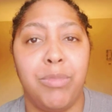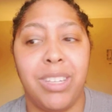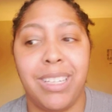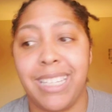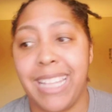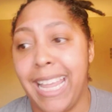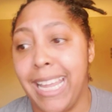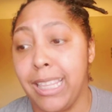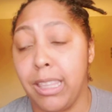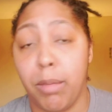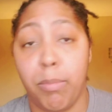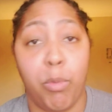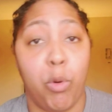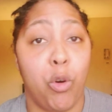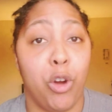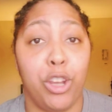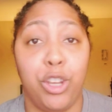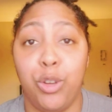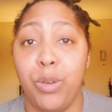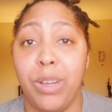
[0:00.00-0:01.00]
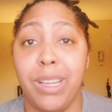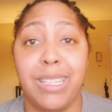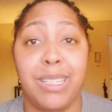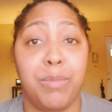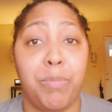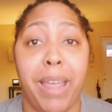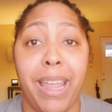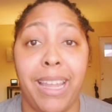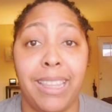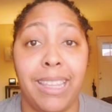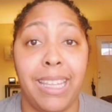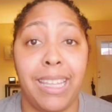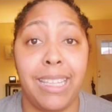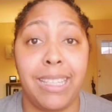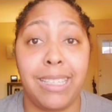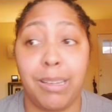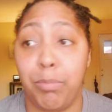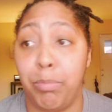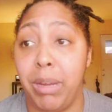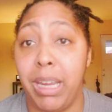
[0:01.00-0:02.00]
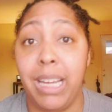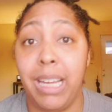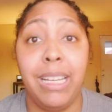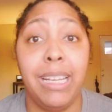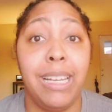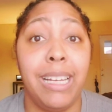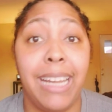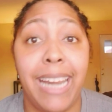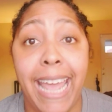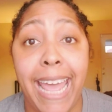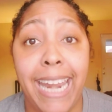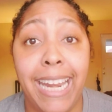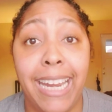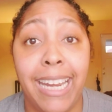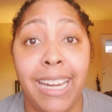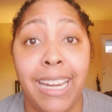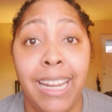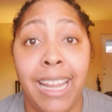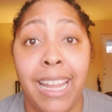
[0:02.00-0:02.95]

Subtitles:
just like the more you expect it to be good at it,